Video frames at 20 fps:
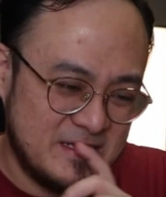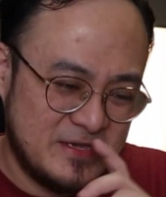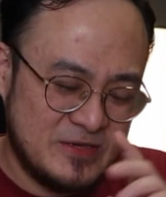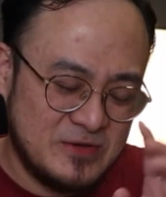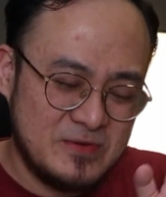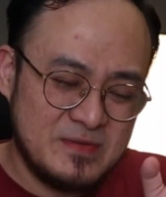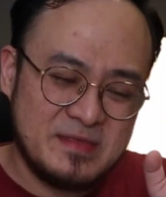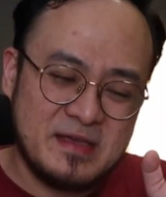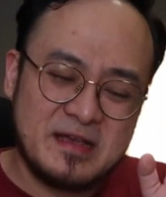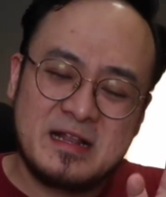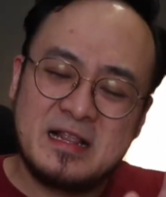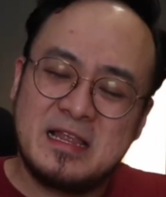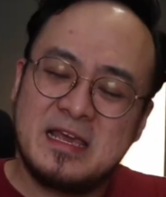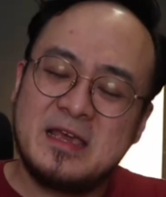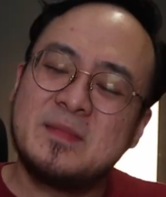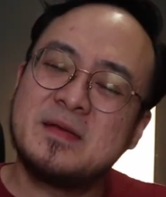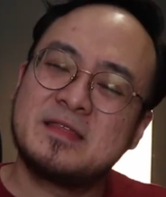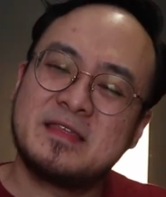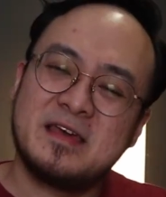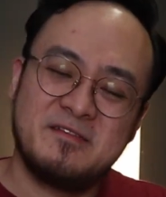so they're
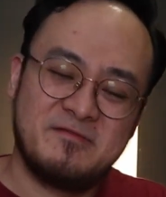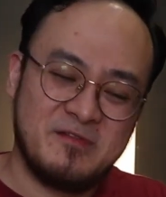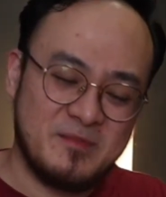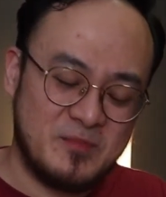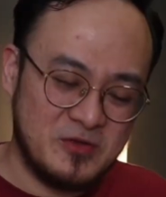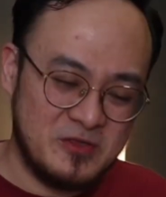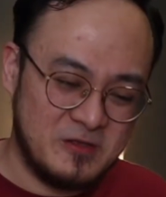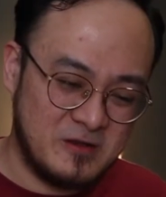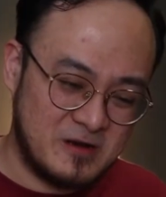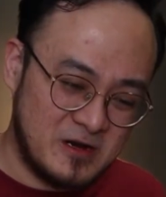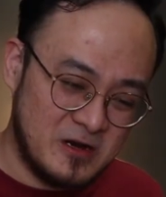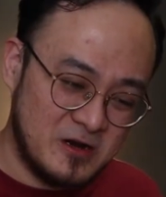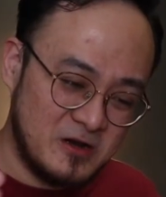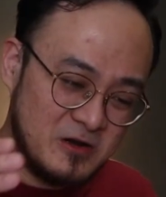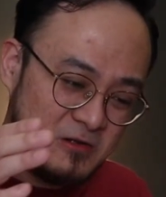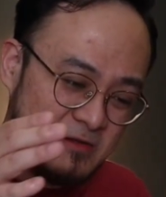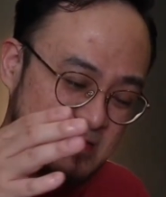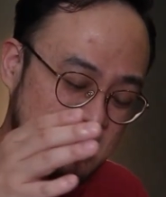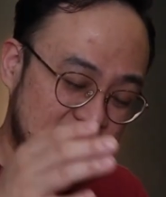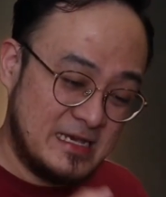claiming that if you put the
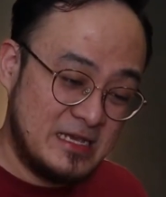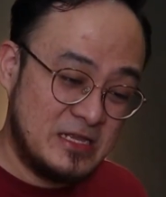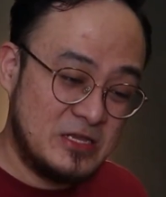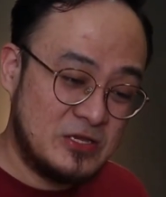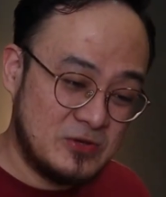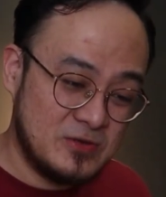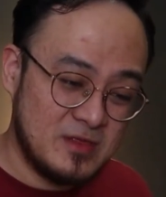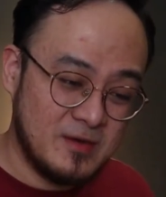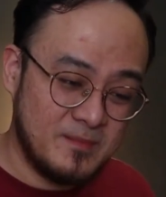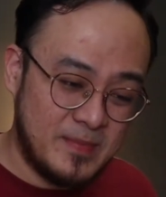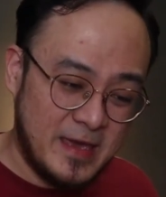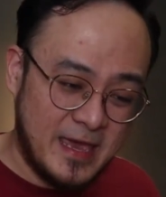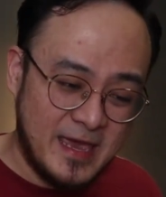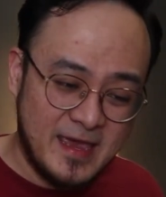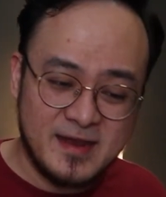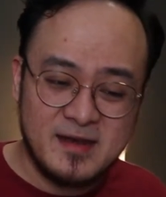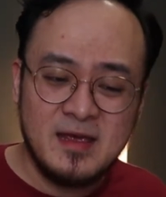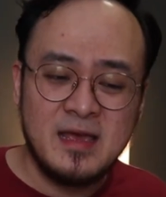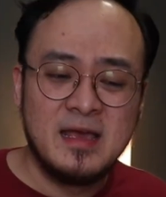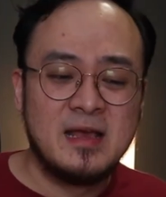kernels into the
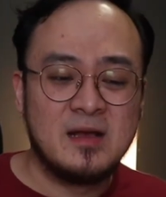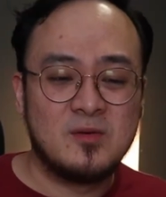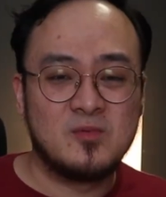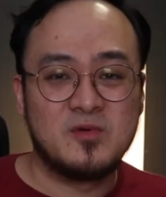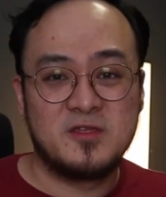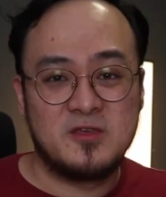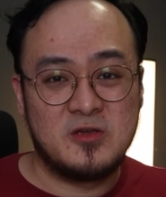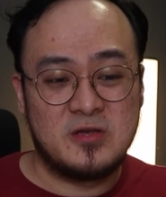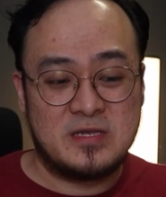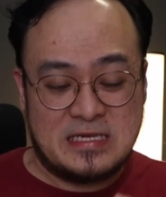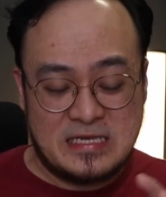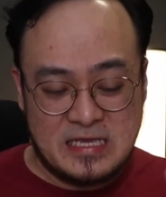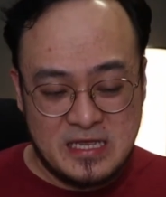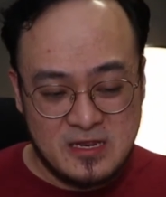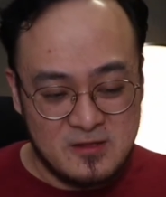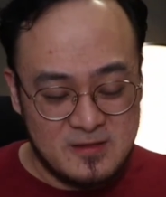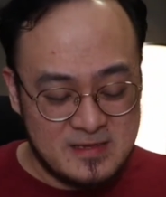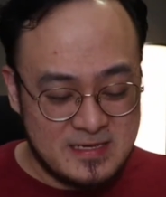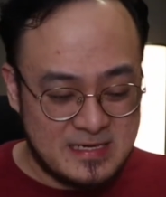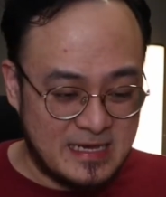pan with your
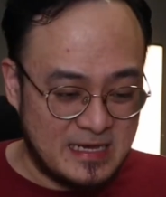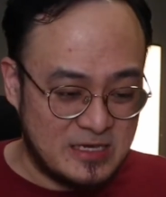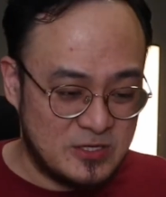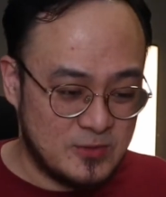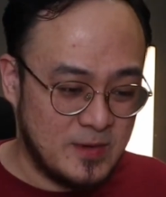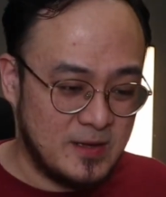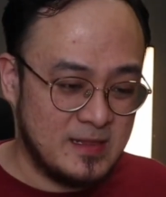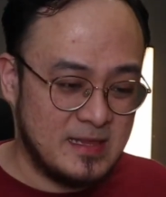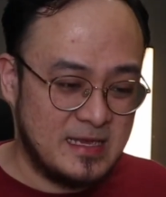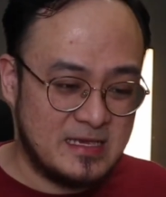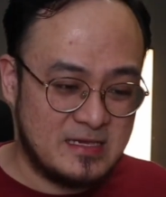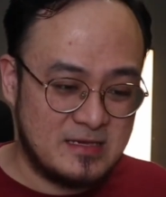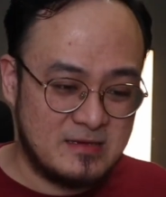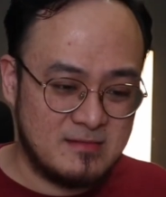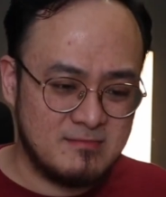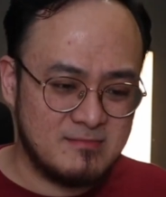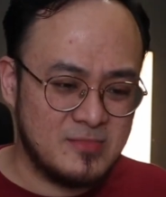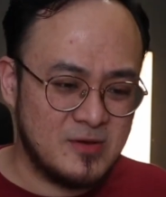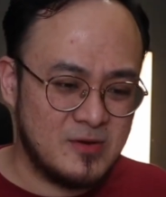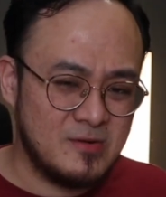Skittles as well as
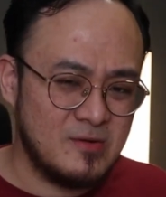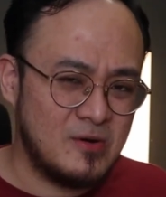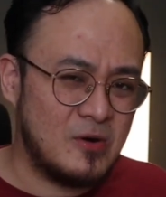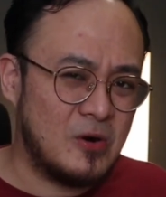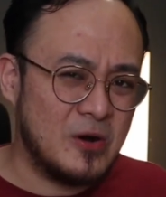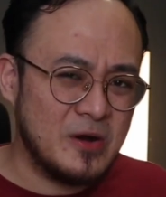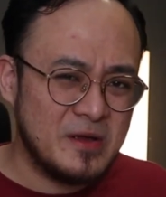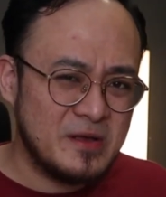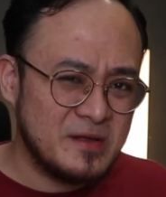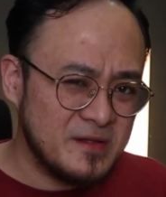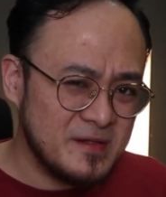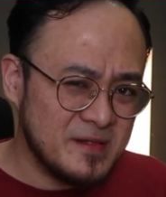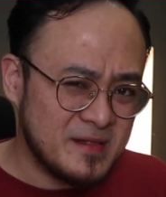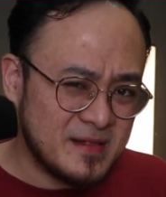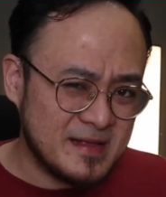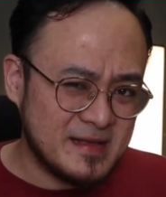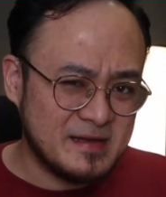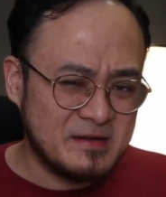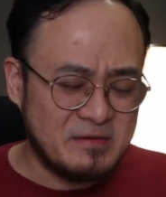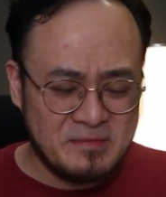oil,
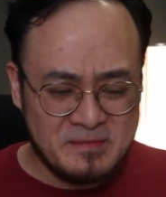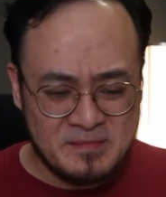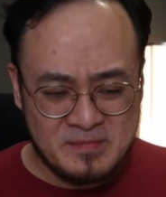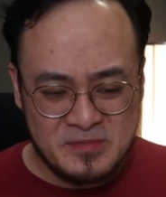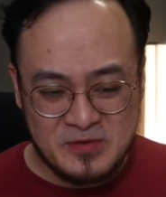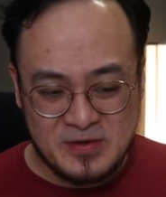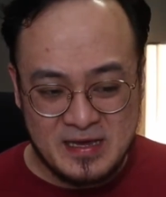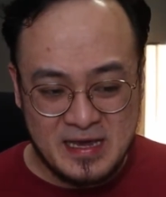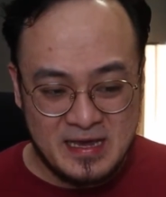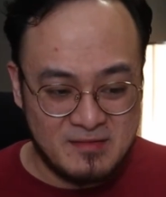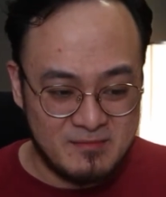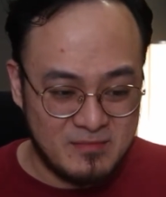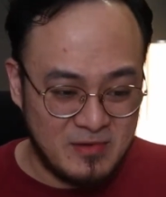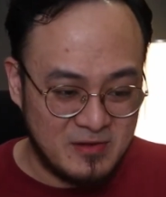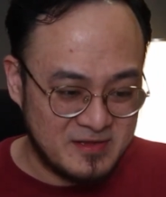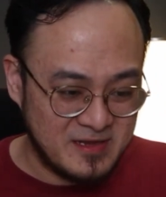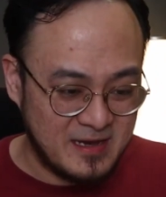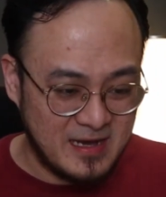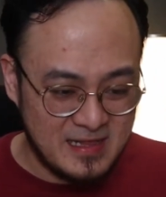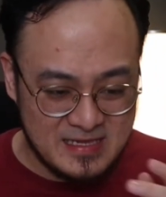you get
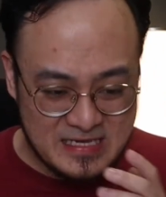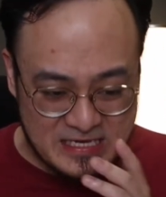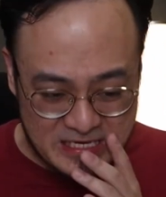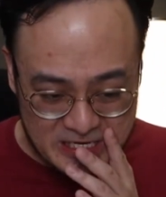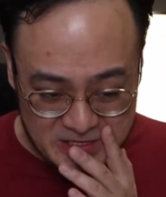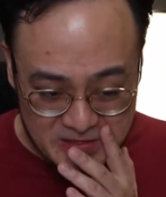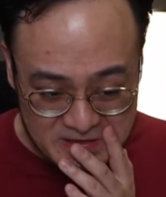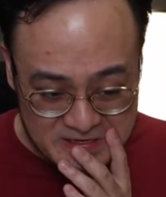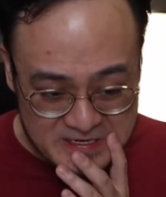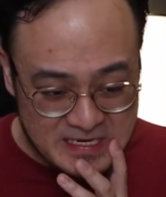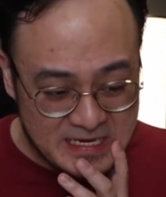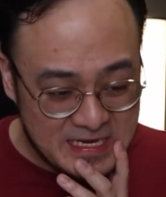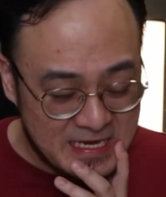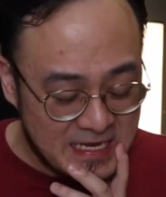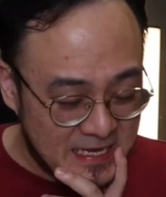multicolored Skittles.